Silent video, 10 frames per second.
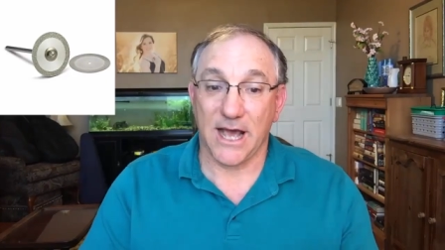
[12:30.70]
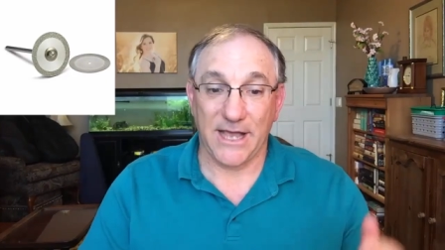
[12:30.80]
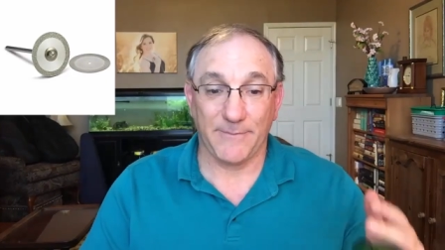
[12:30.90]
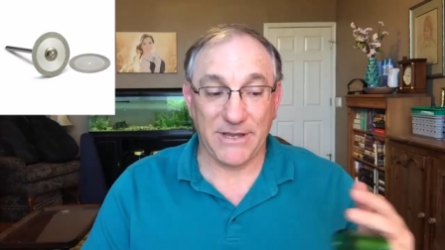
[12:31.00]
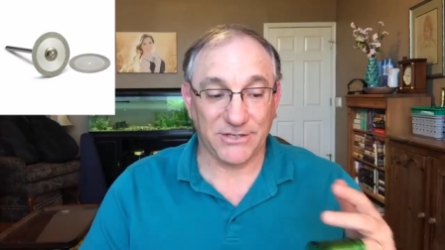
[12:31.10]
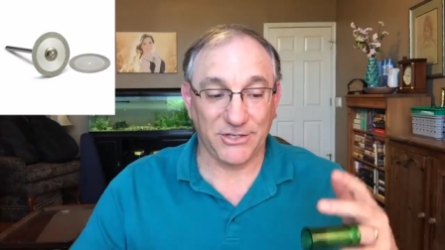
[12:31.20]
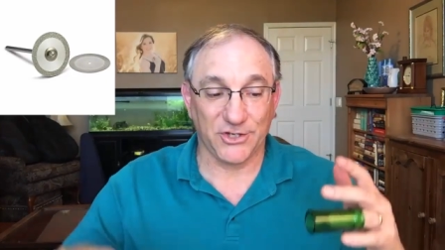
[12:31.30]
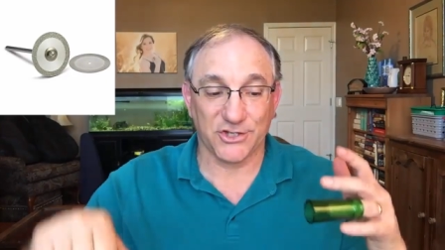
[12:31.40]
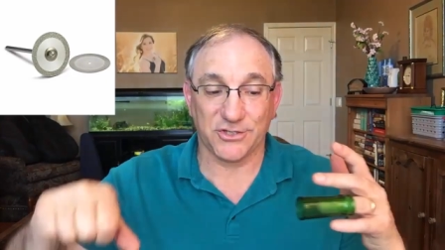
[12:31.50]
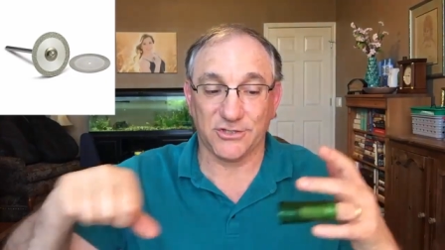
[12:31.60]
I basically
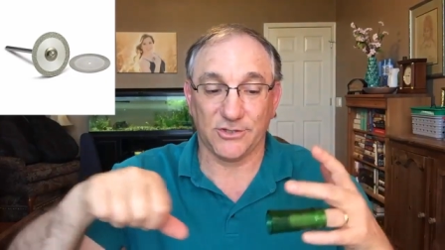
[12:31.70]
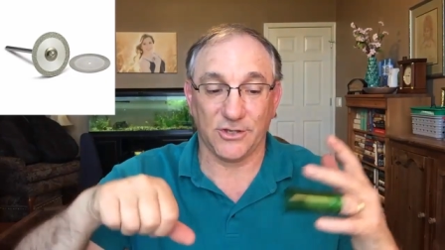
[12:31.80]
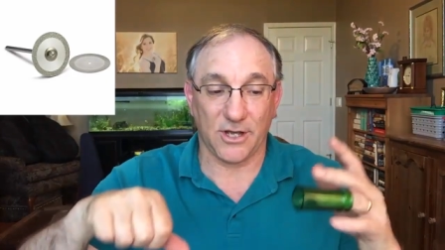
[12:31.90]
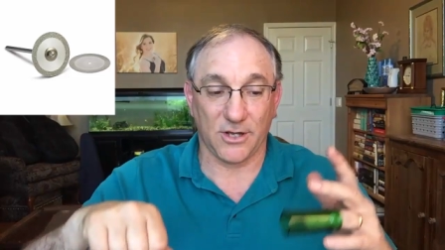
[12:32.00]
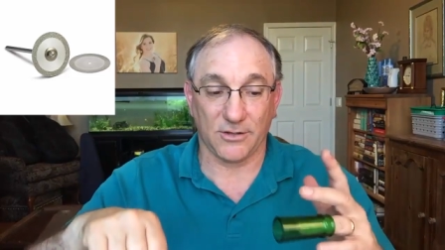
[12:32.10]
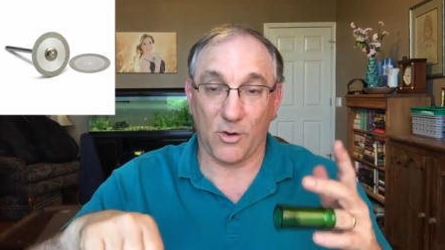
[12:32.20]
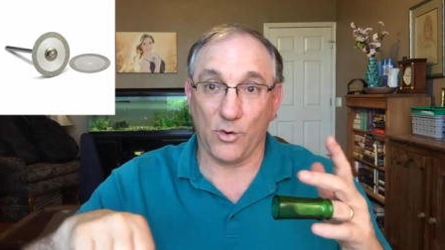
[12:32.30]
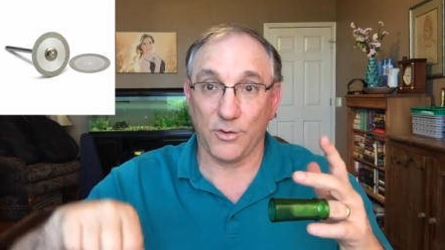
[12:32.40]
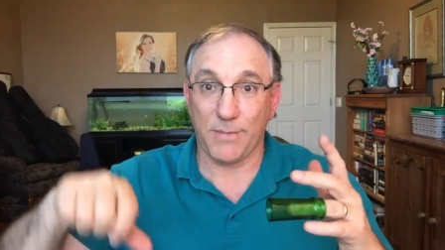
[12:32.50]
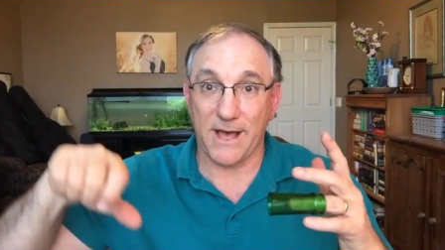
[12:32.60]
just uh,
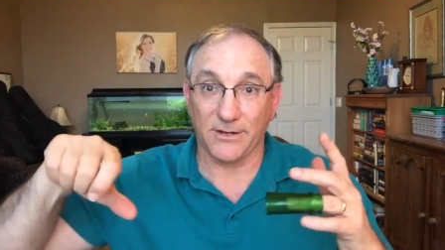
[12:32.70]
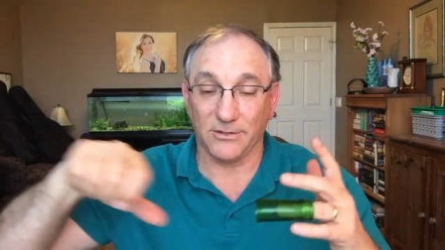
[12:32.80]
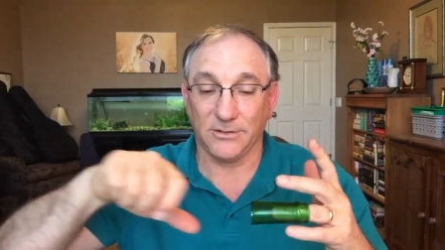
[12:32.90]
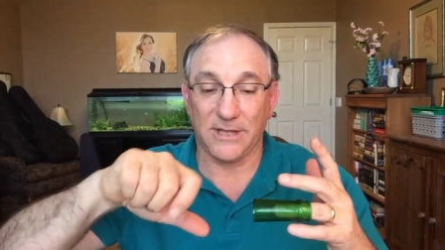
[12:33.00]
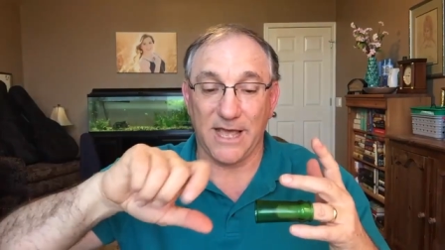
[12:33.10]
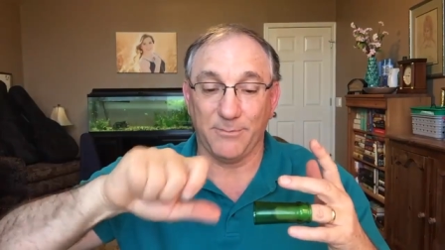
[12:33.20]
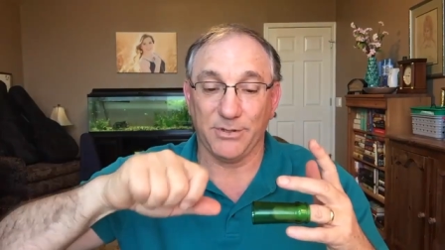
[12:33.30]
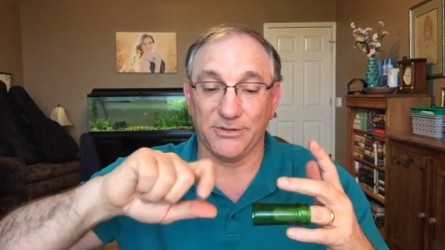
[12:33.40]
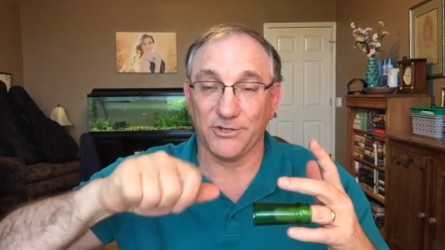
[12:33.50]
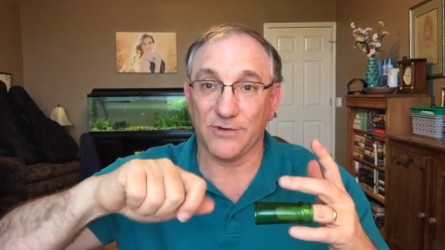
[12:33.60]
hold the bottle, I
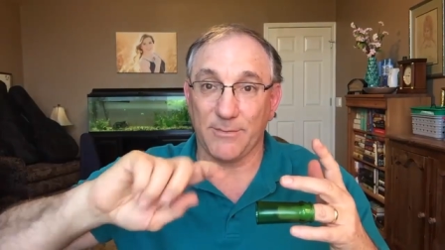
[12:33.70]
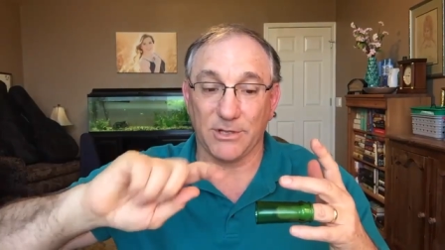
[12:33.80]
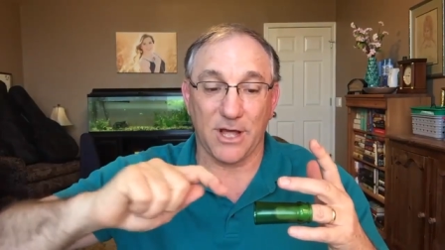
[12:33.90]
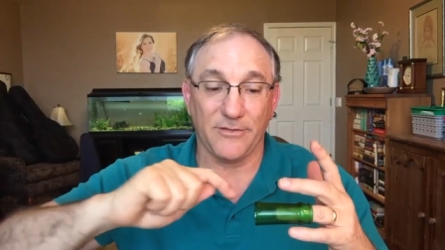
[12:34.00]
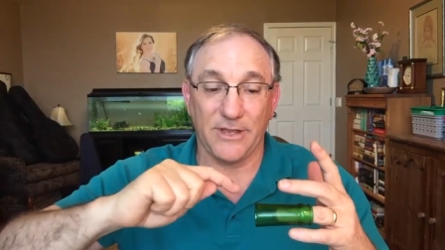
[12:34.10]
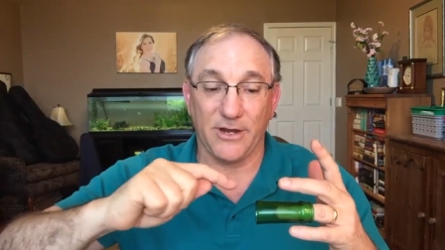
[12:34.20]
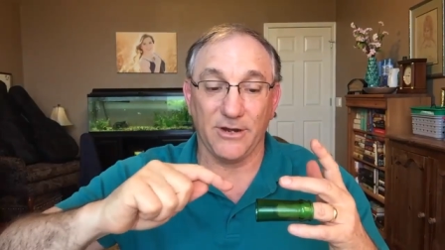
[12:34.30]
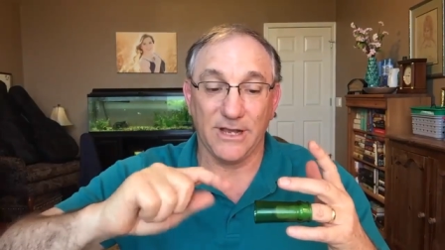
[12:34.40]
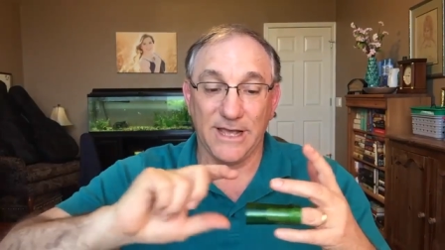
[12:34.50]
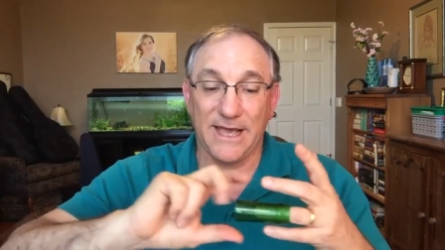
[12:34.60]
put the Dremel on
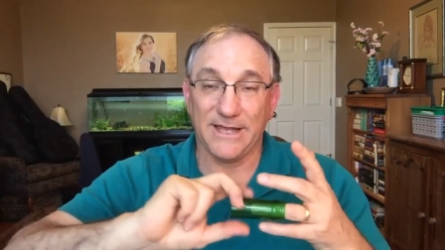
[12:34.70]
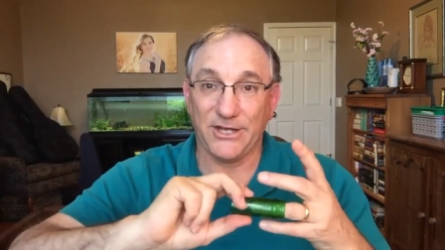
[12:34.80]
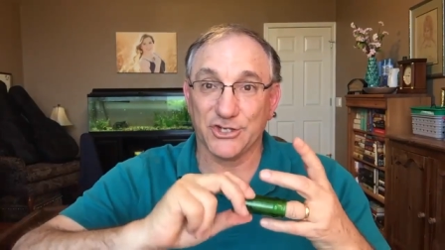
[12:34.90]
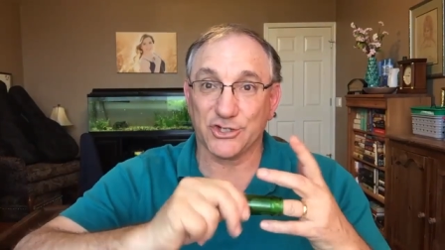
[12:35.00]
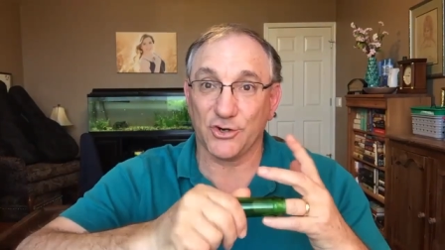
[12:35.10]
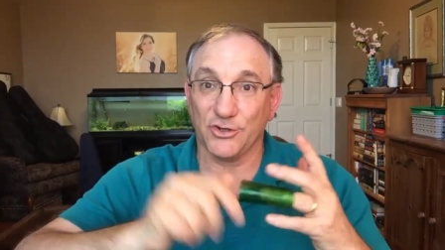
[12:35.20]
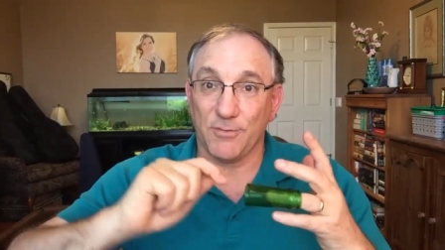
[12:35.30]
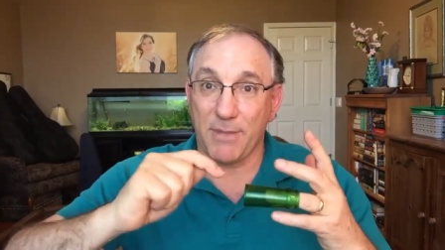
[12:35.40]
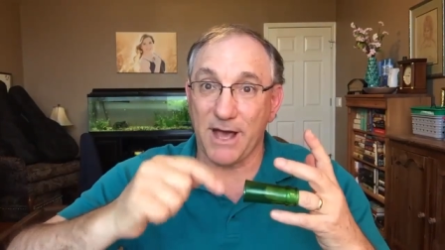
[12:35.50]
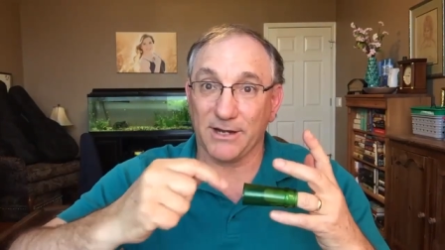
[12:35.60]
there, and I just turn
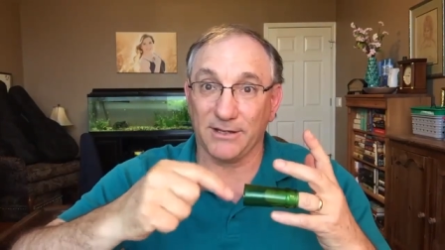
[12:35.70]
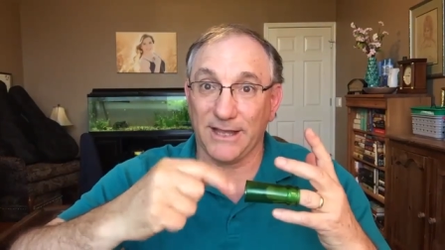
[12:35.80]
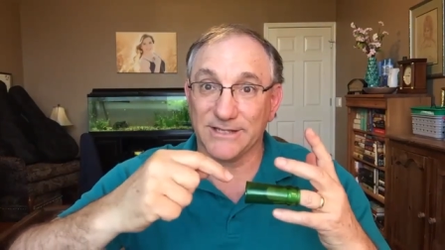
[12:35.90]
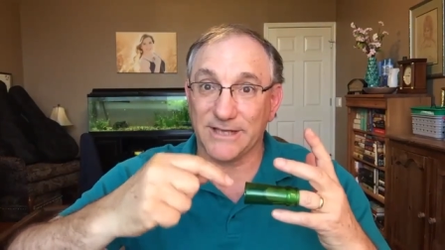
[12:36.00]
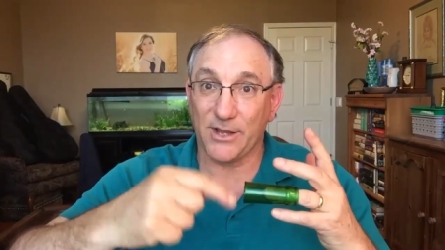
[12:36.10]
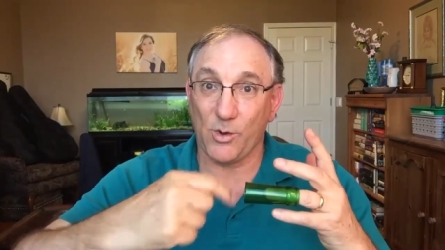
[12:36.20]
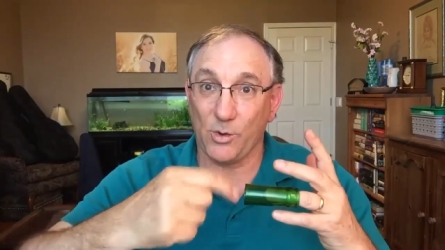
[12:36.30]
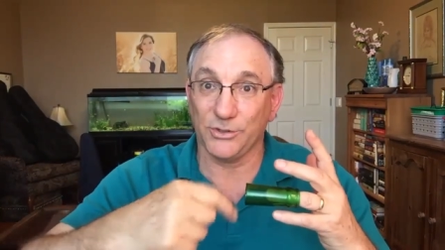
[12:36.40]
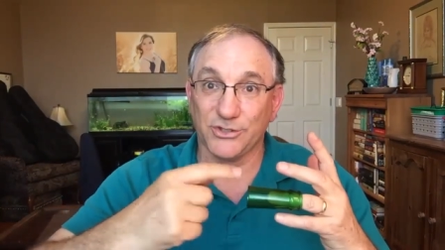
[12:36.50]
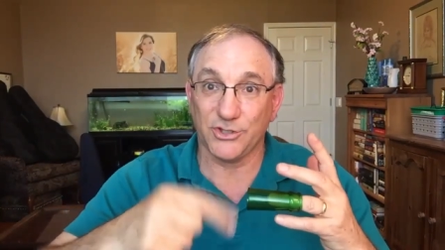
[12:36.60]
the bottle as I
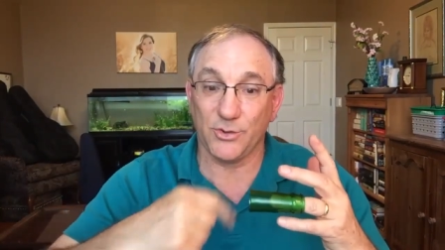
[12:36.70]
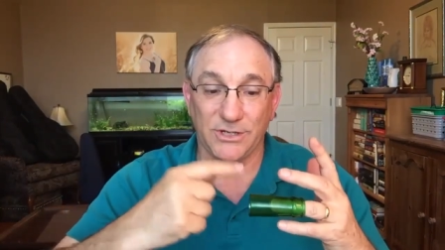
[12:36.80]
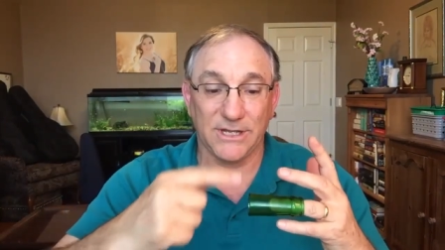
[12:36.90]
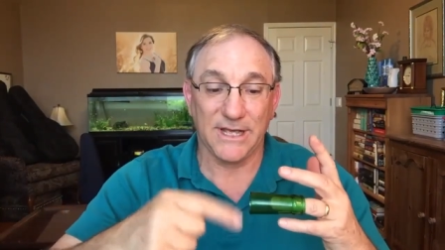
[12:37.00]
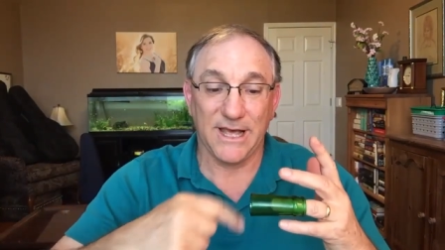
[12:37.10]
hold it to it.